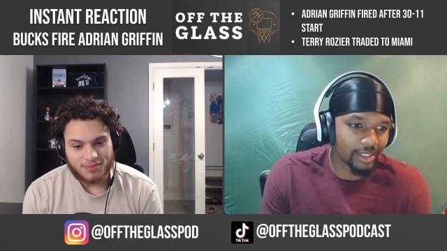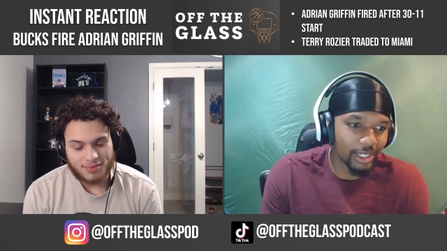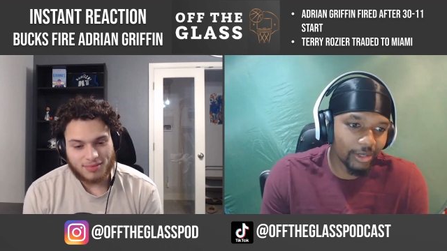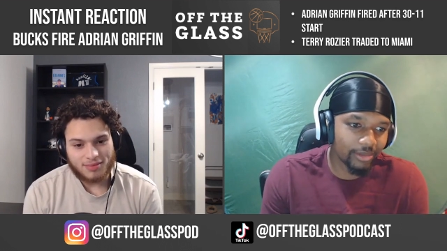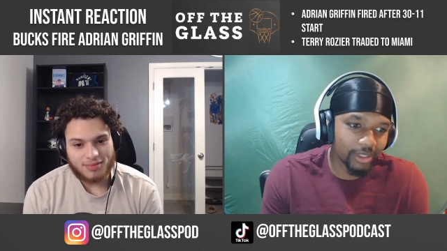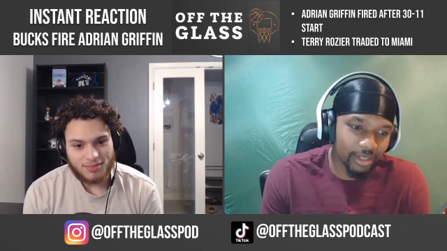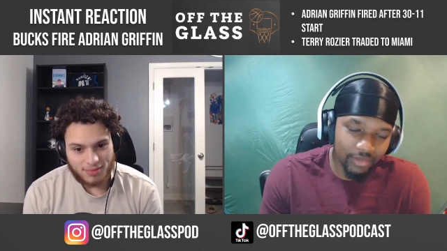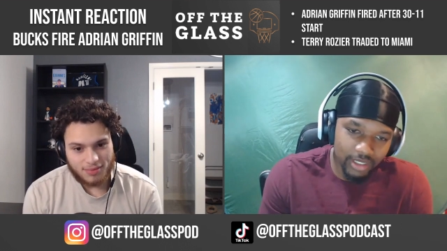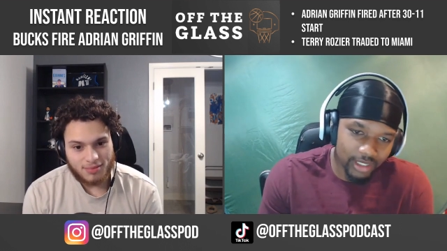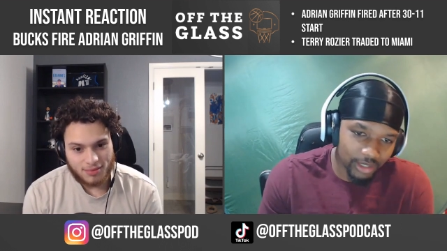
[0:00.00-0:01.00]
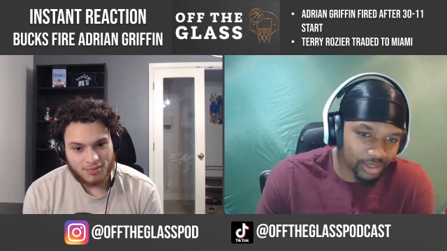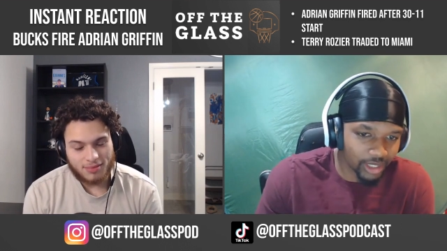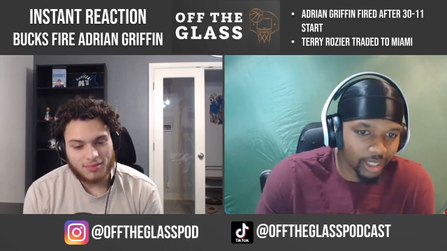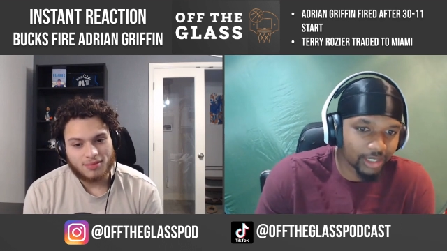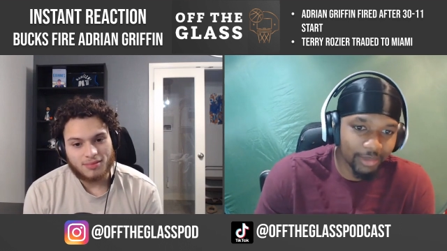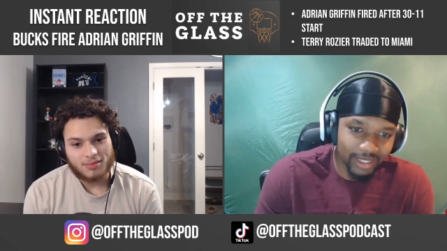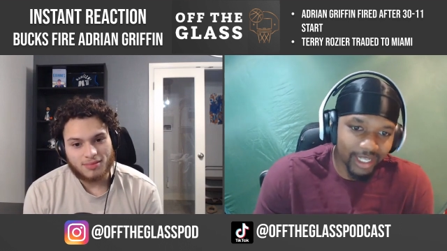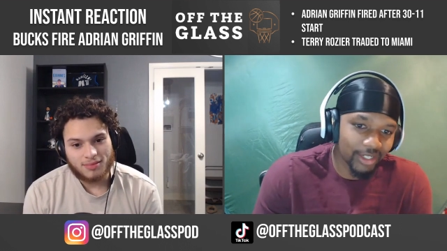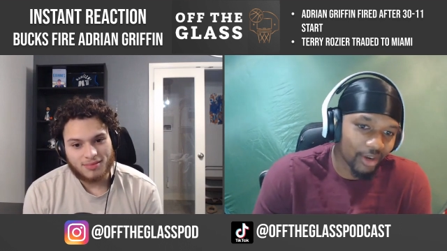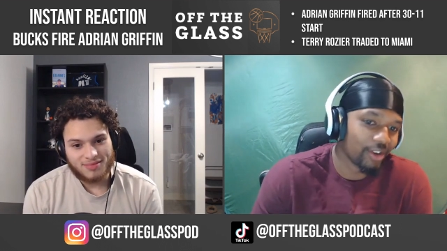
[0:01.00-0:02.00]
Speaker 1: You know the defense still sucks, but
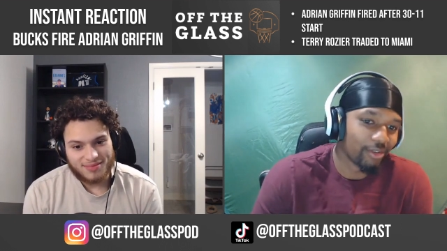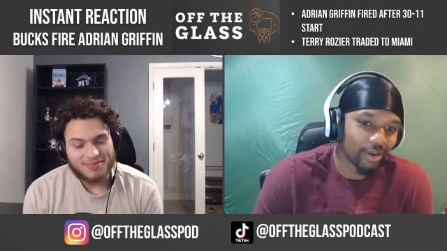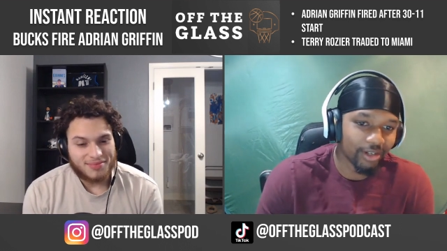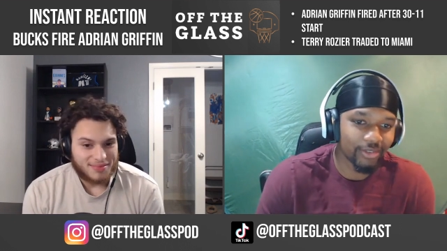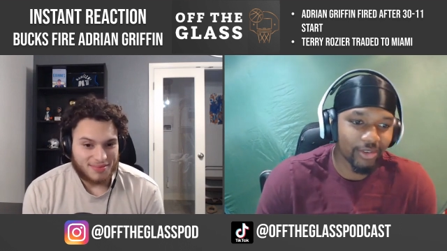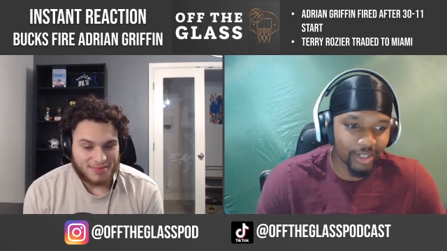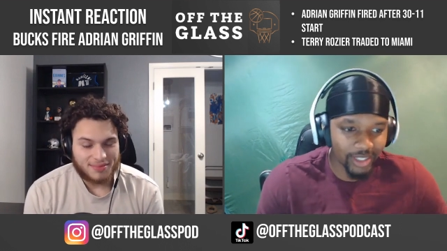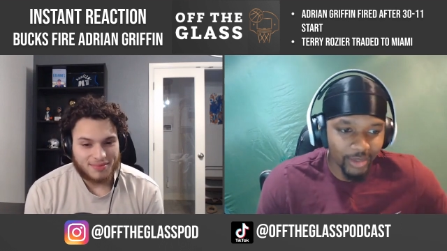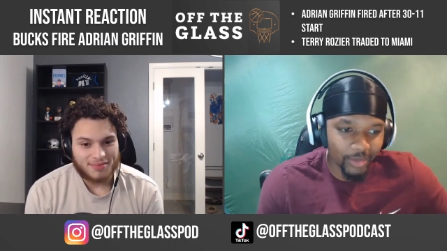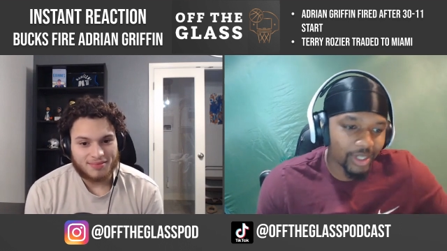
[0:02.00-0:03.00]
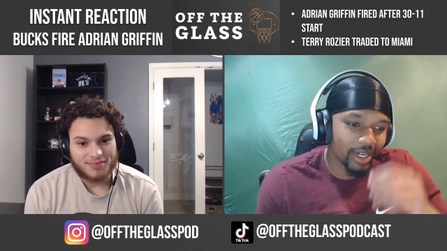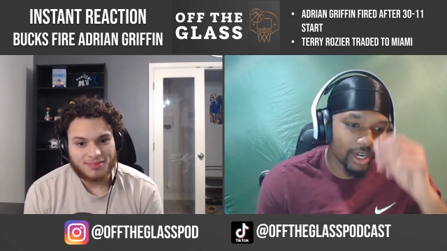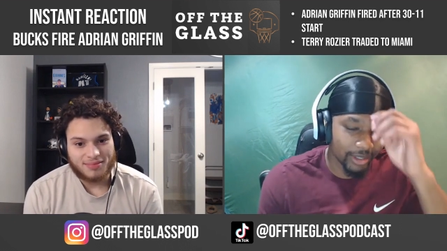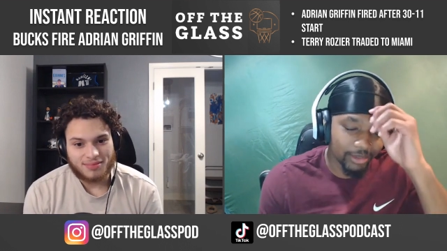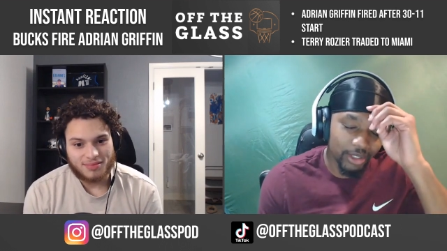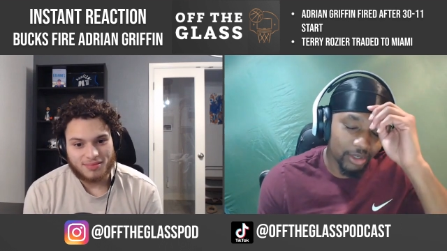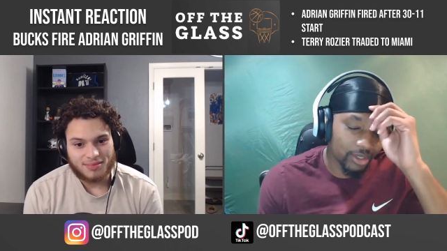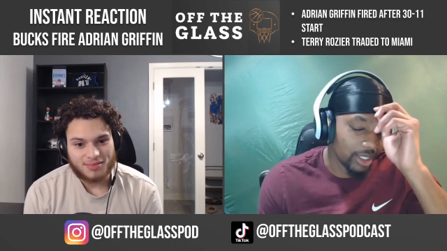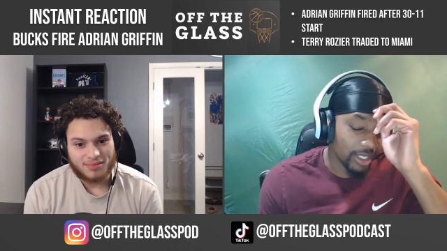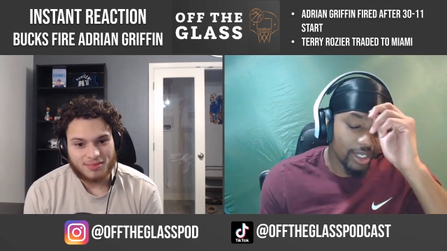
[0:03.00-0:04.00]
they turned it around as far as in the win column. So
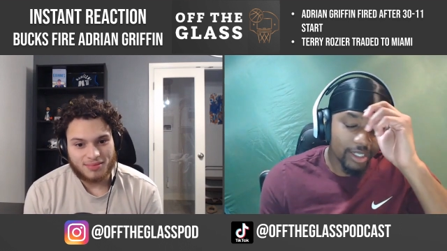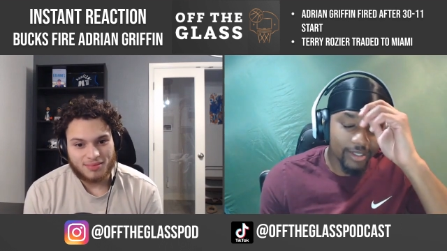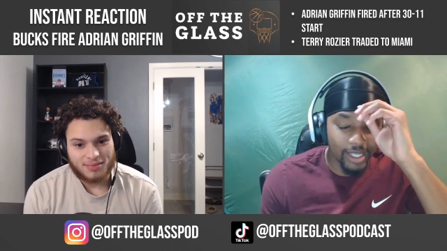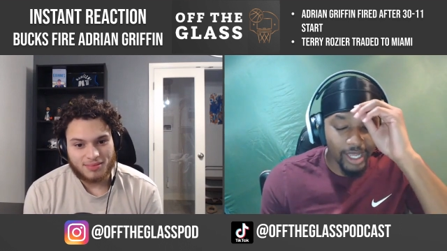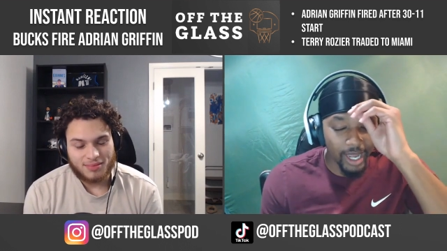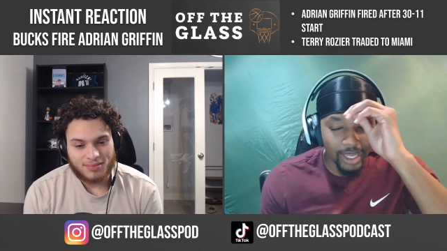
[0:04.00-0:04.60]
I,